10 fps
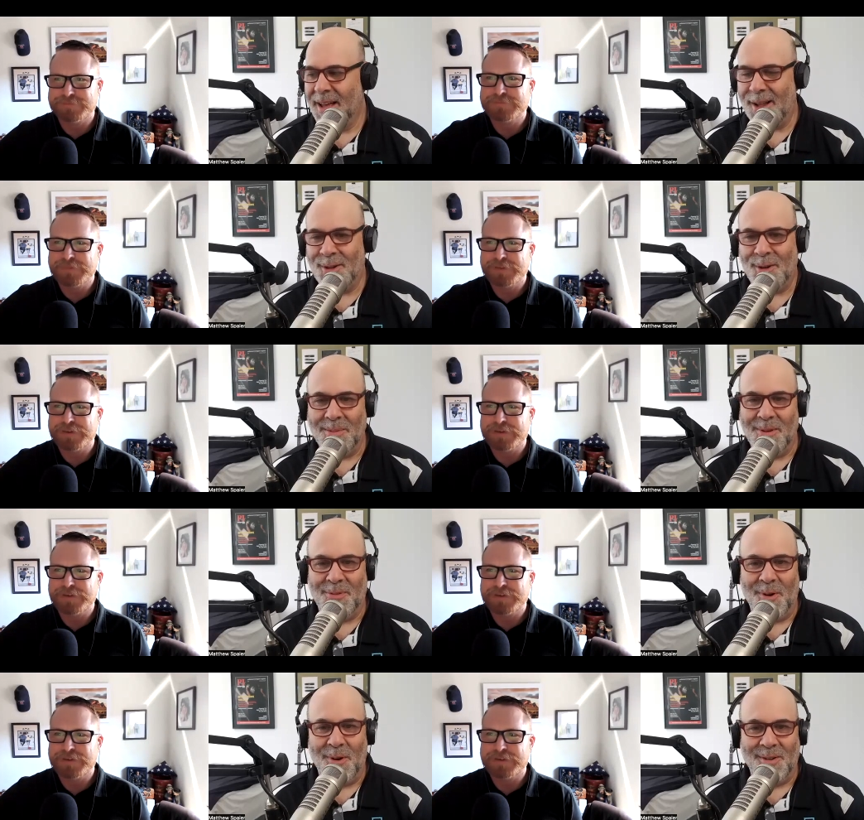Speaker 1: how long
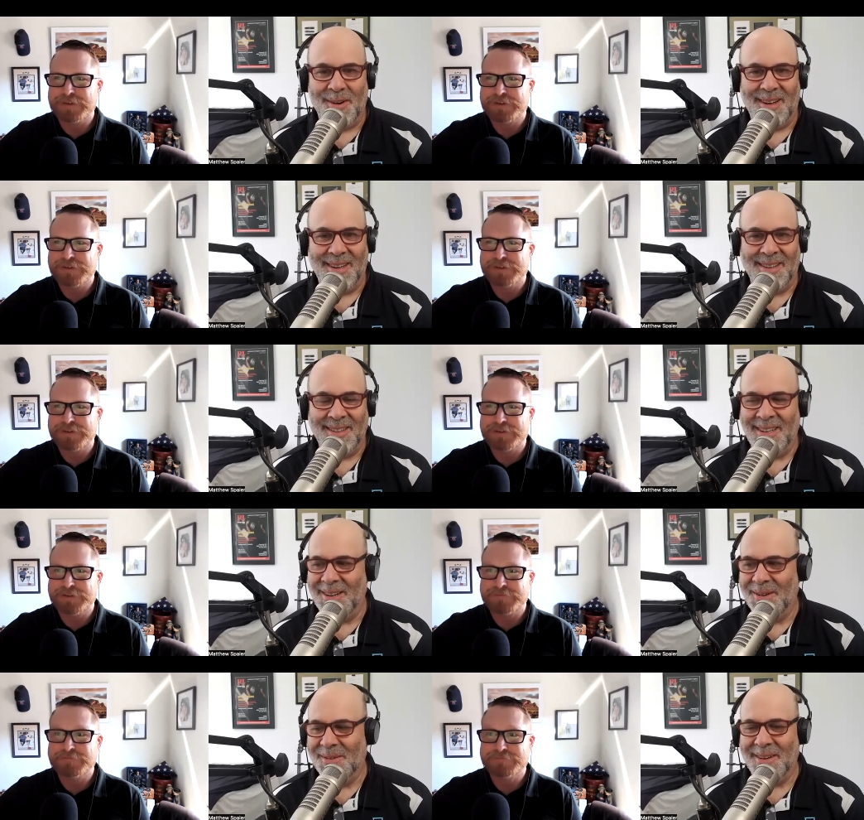before uh, you
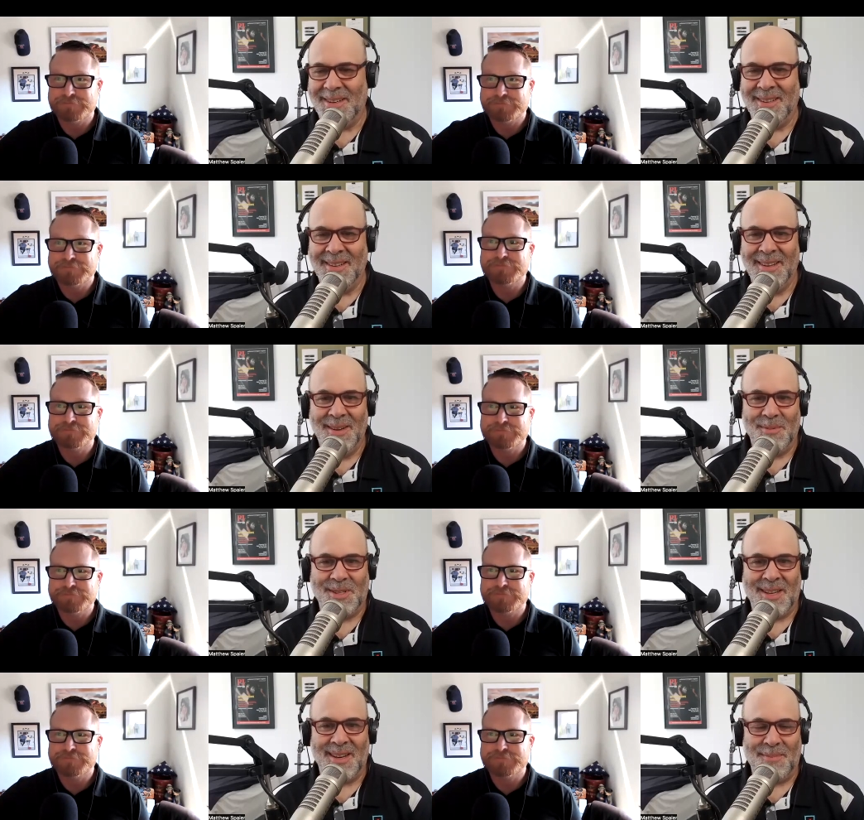know uh,
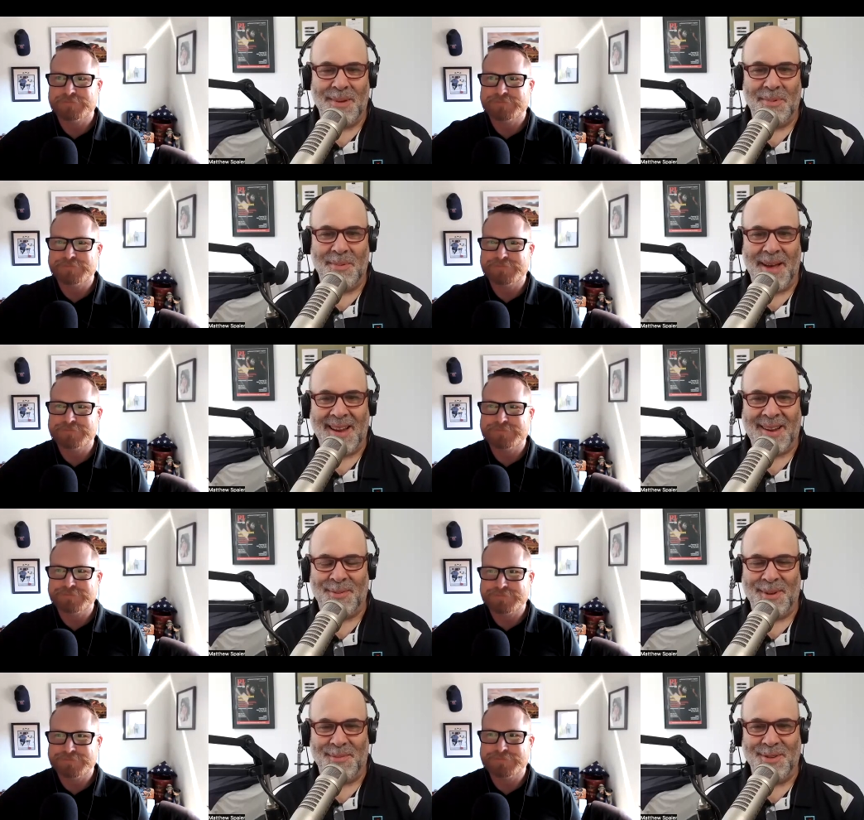we're sending people back
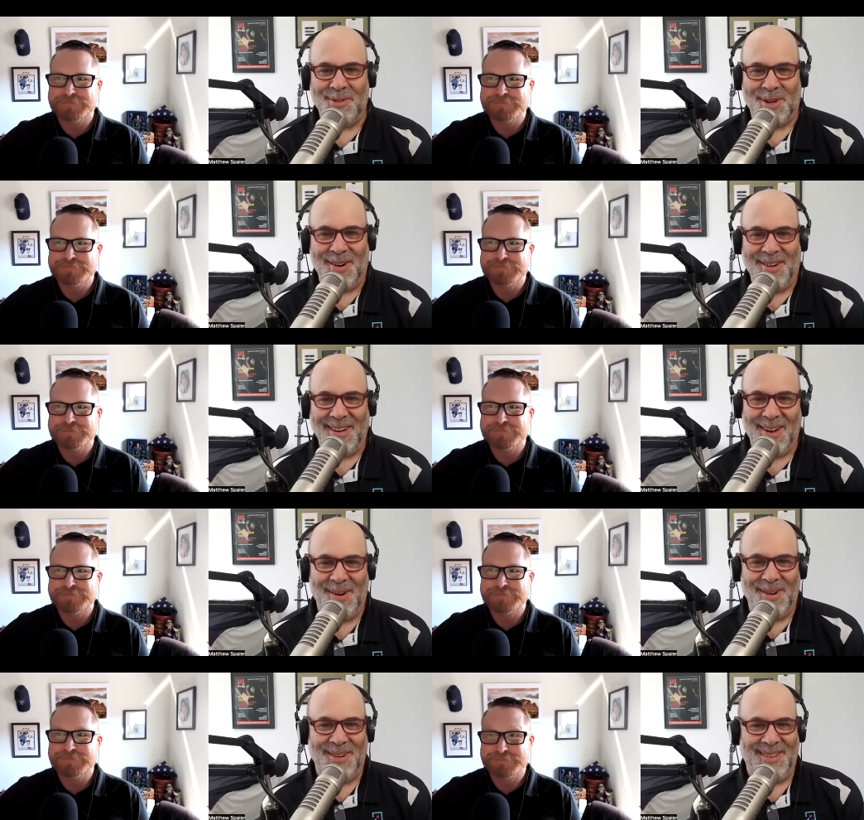from the future to
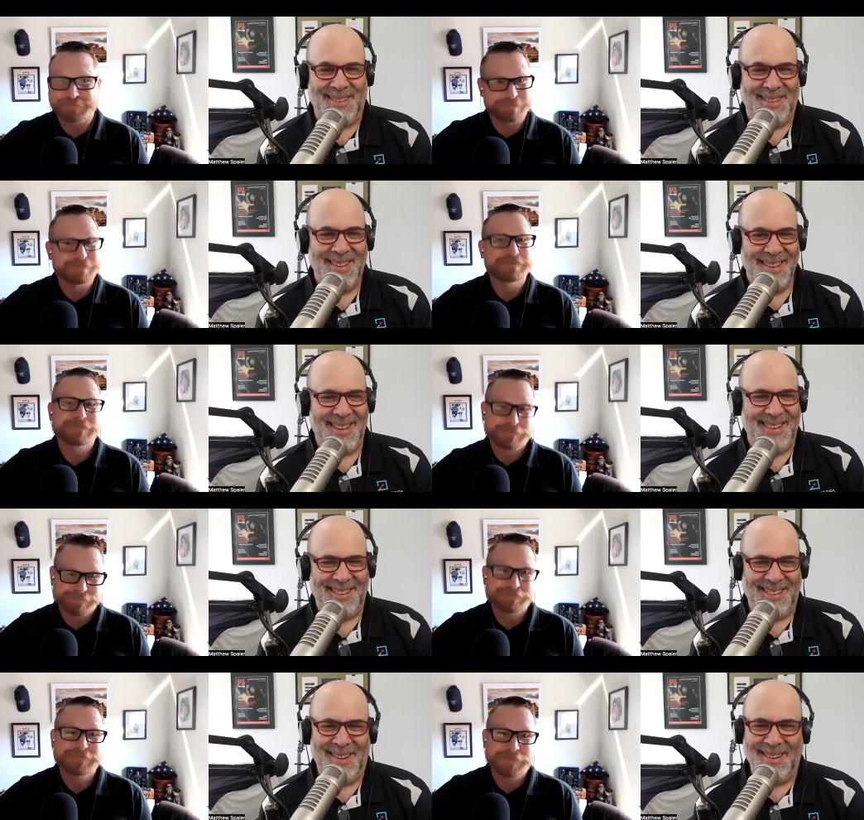go?
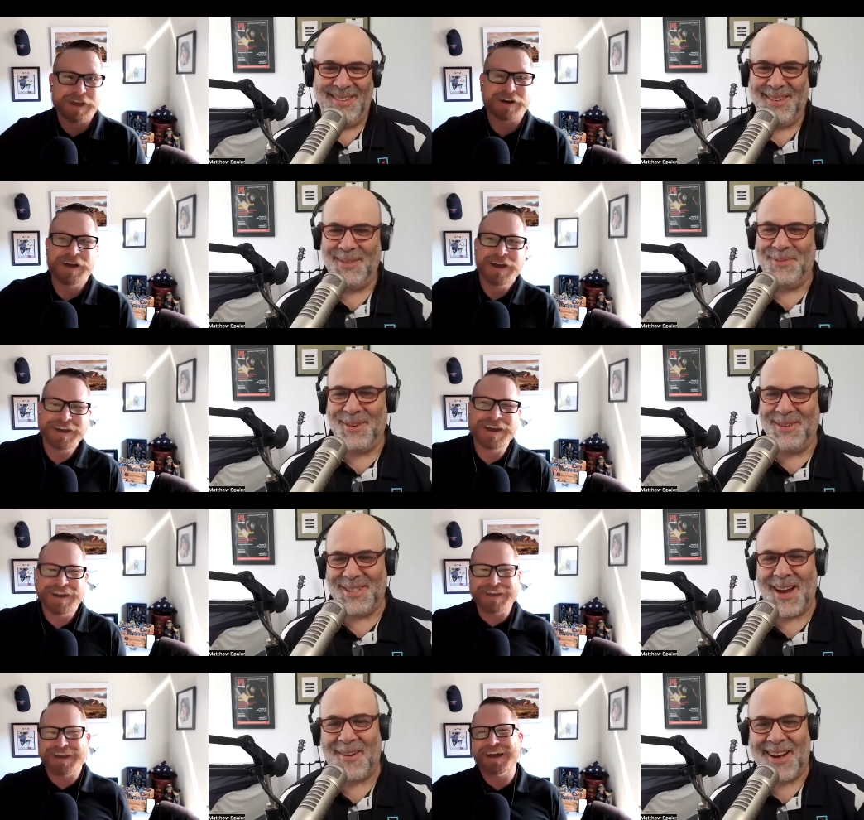
Speaker 2: Yeah,
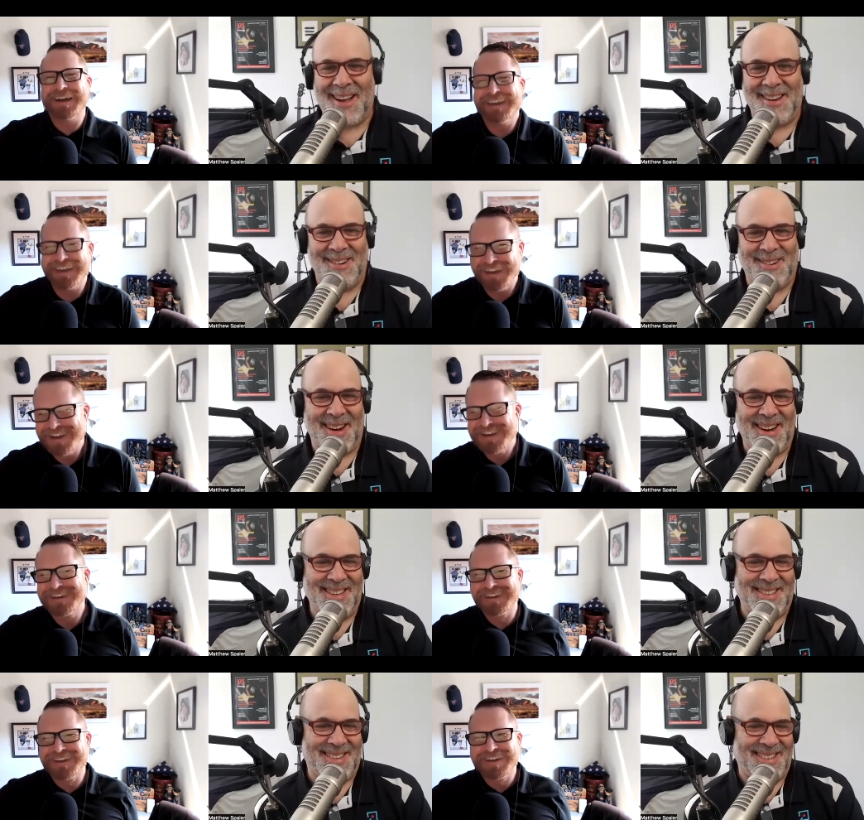Connor,
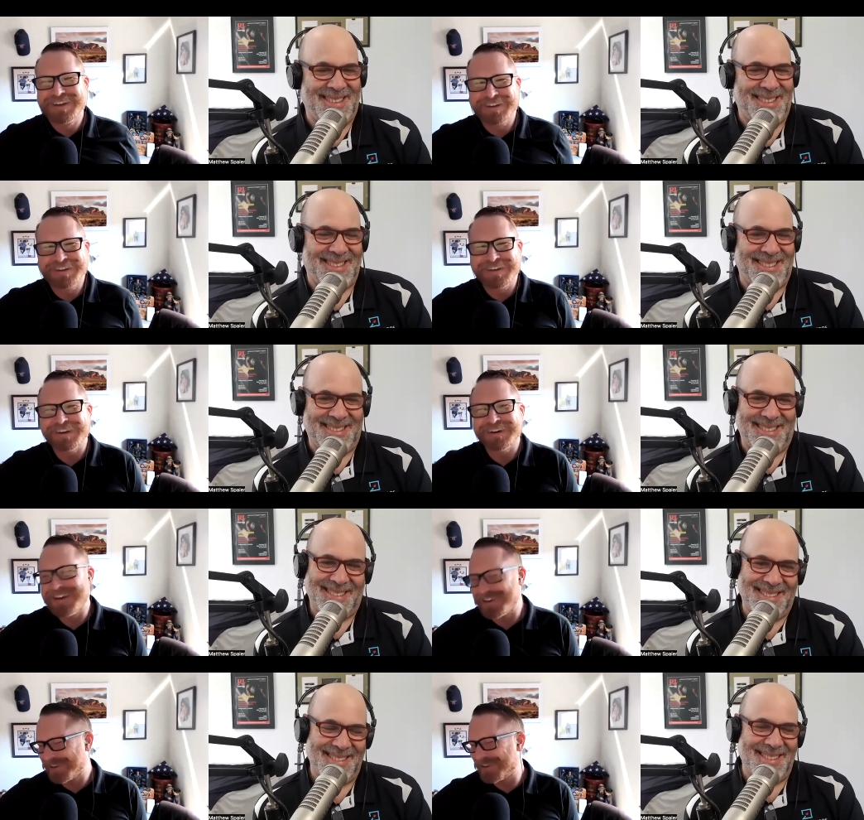right? kill
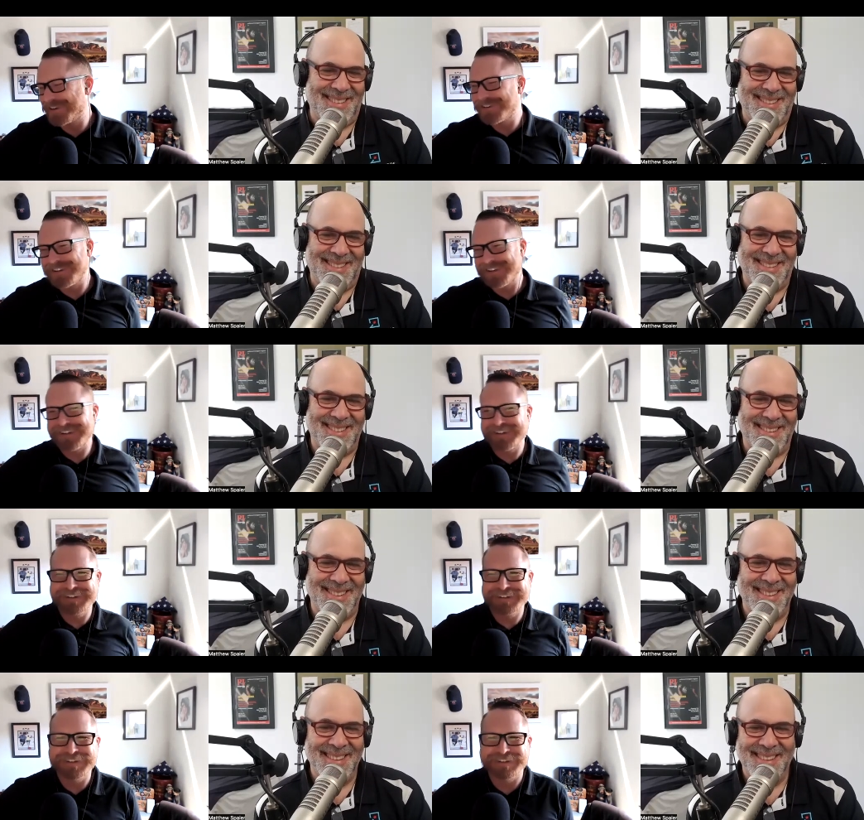kill, uh,
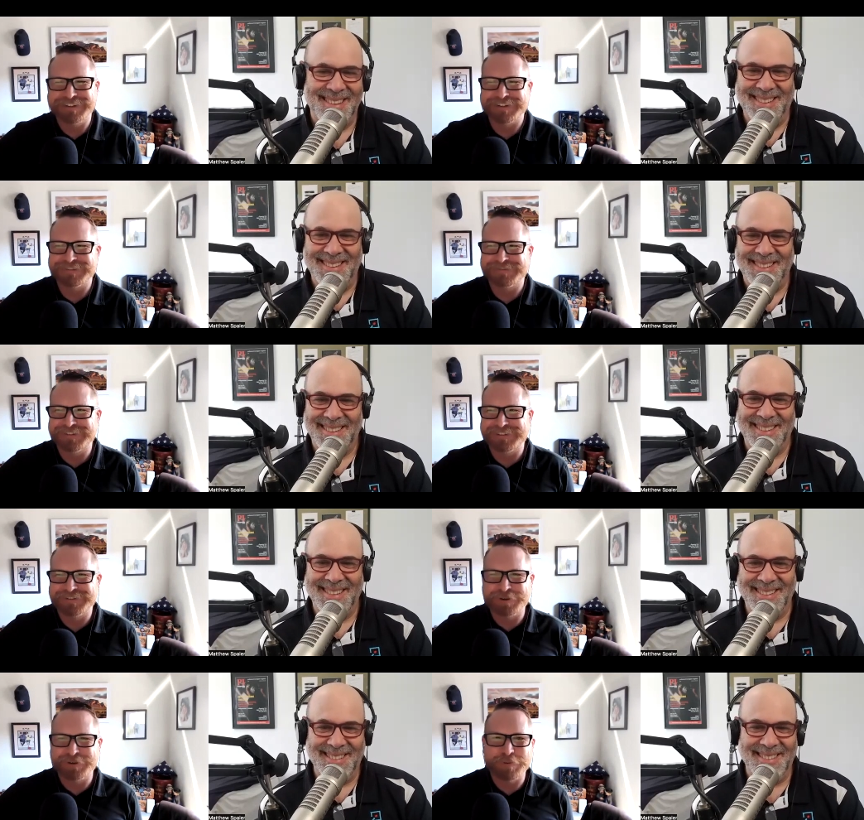kill the,
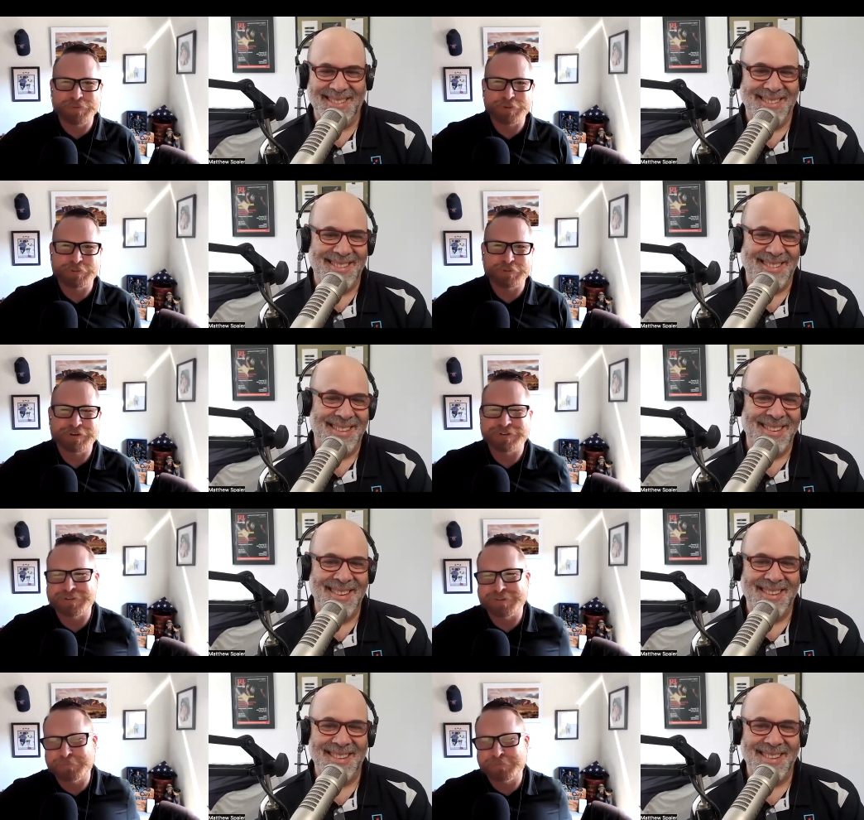the the overlord or the